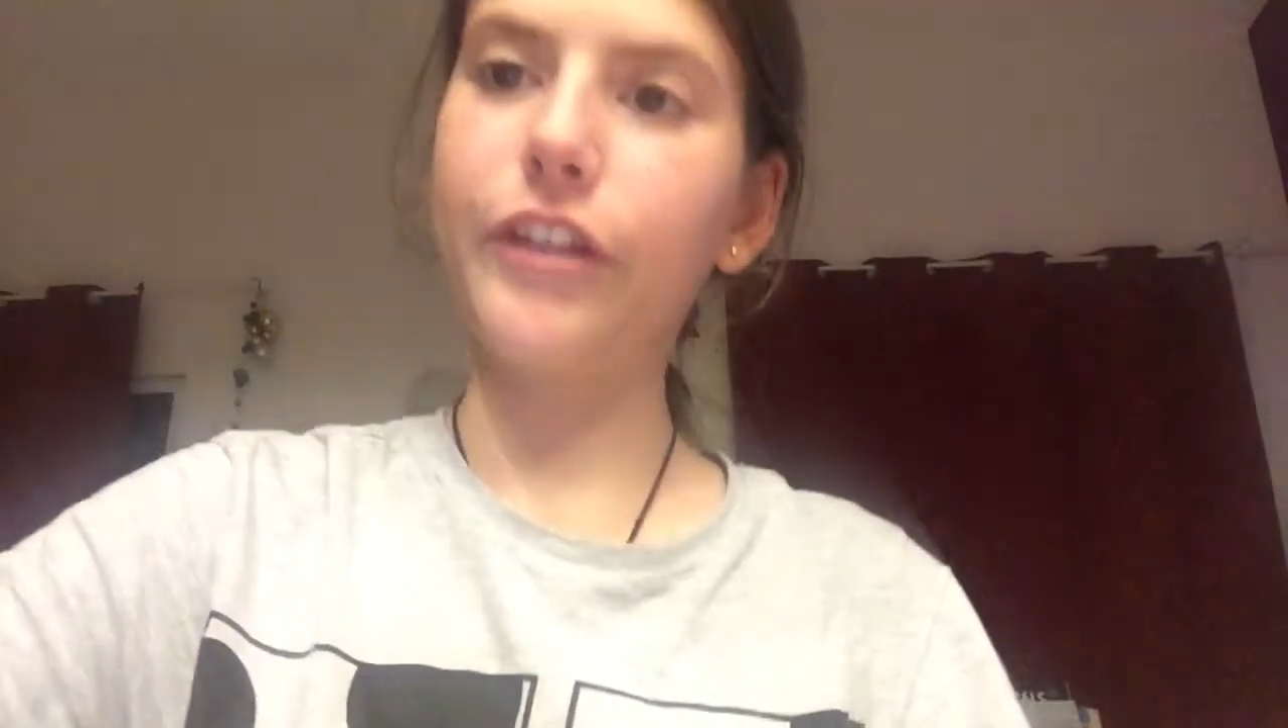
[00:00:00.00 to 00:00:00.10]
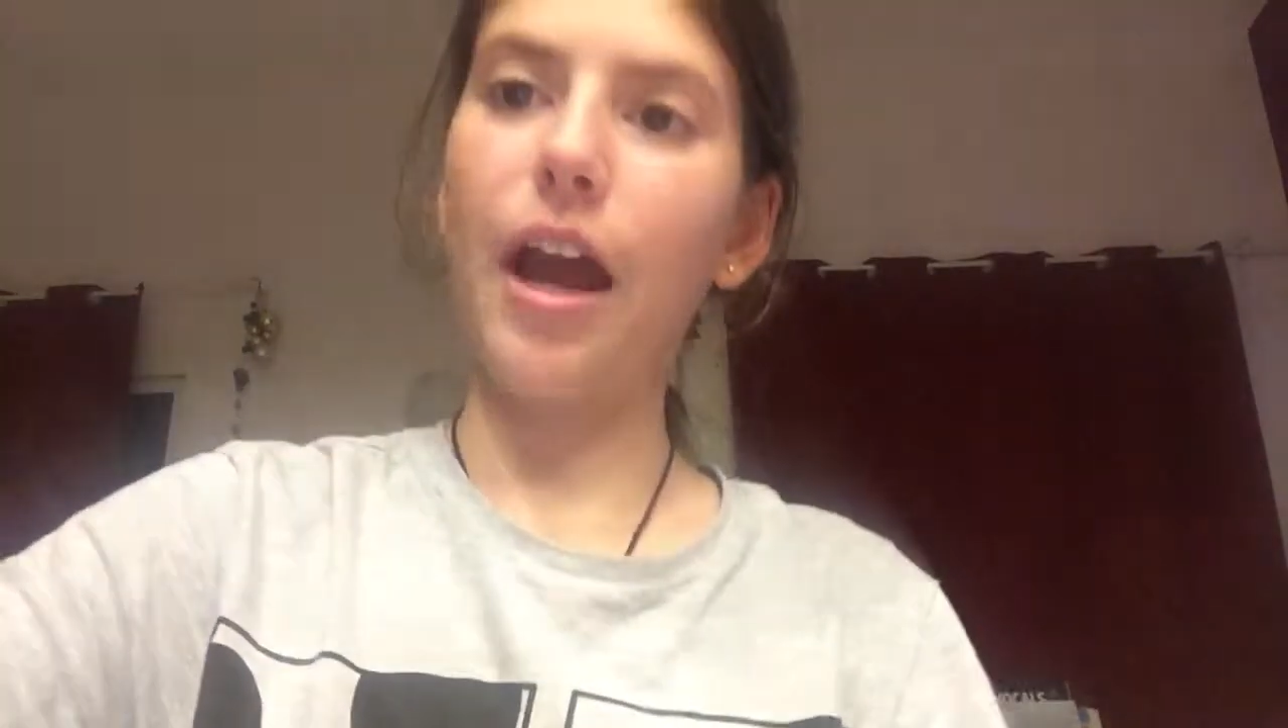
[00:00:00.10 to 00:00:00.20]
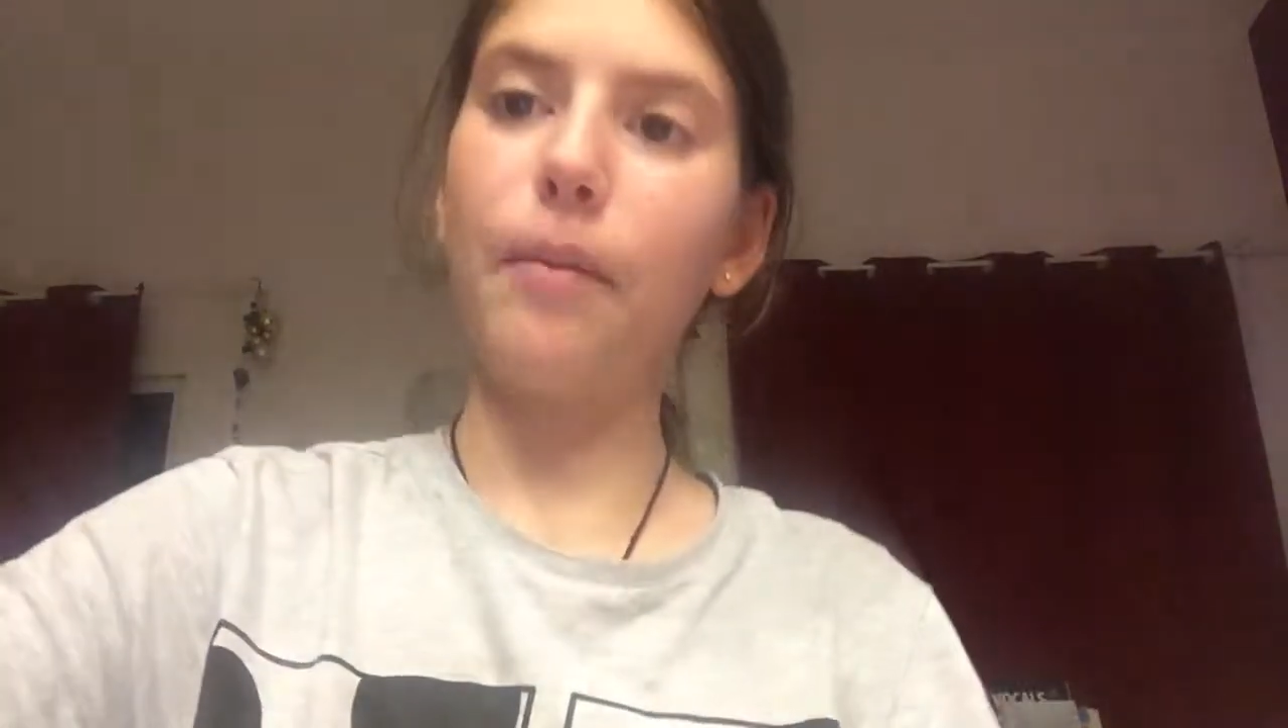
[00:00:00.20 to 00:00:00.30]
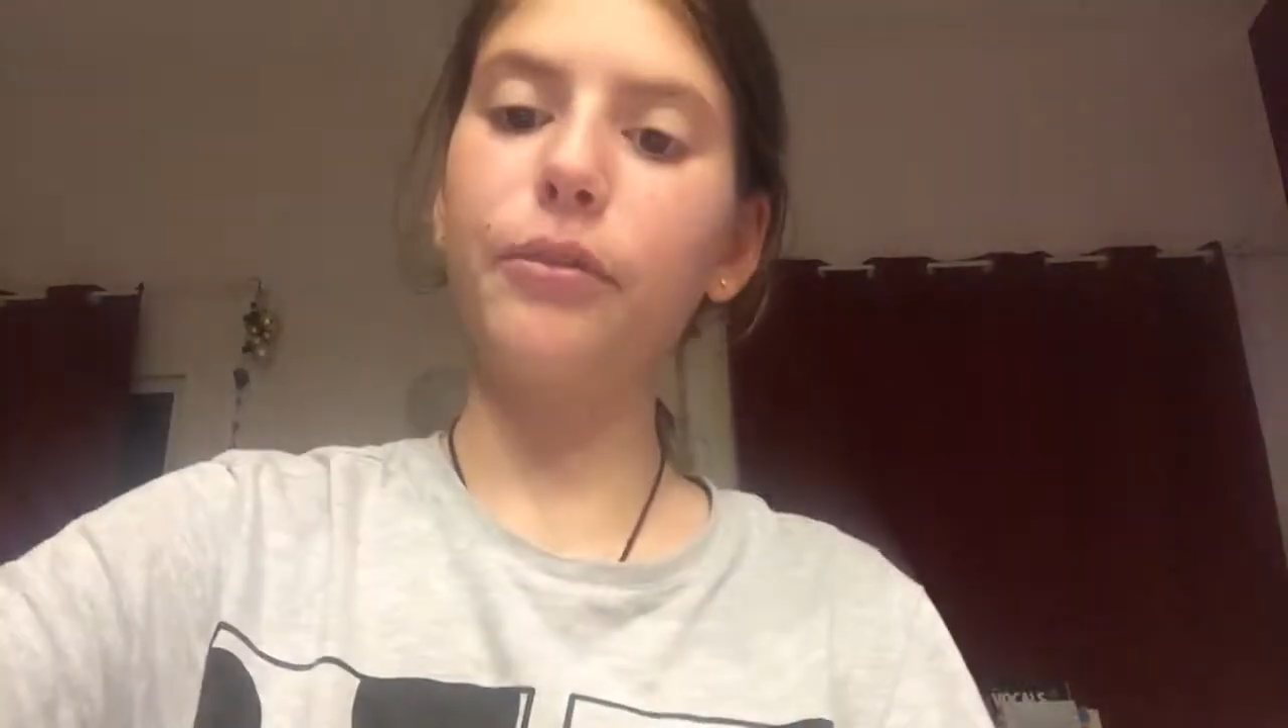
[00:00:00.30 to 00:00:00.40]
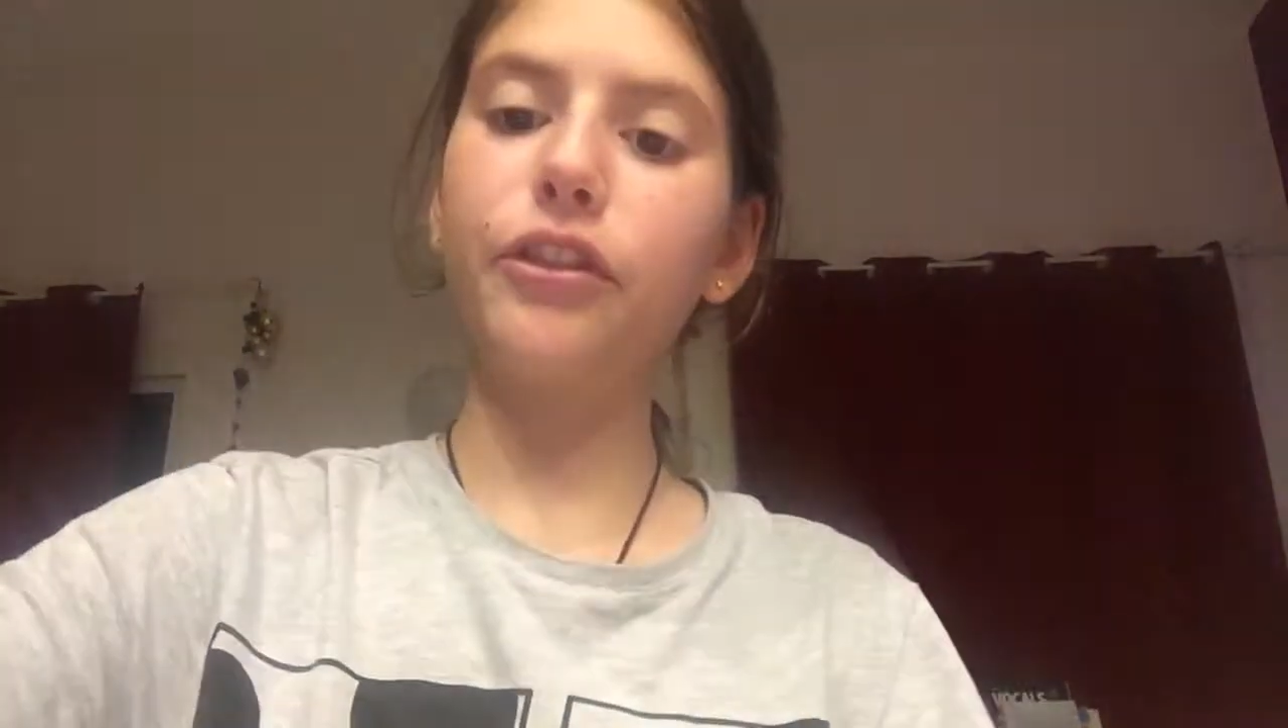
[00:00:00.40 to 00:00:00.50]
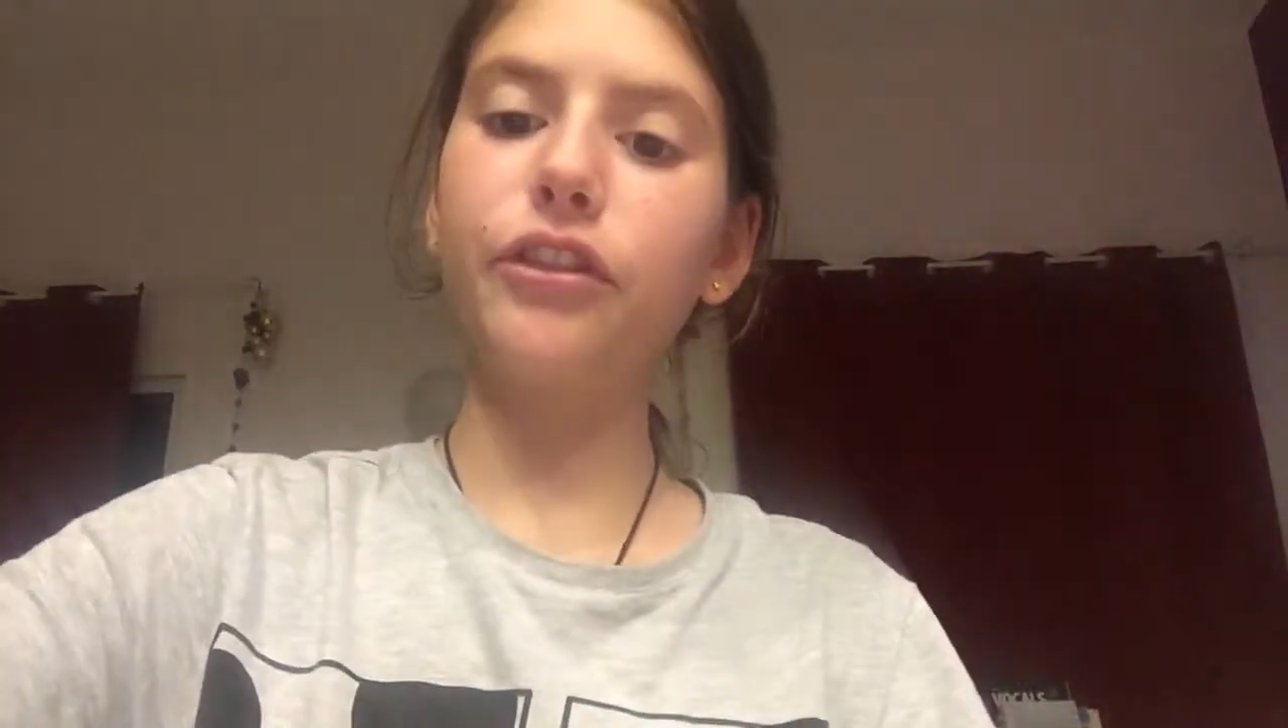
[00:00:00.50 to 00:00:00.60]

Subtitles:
chapter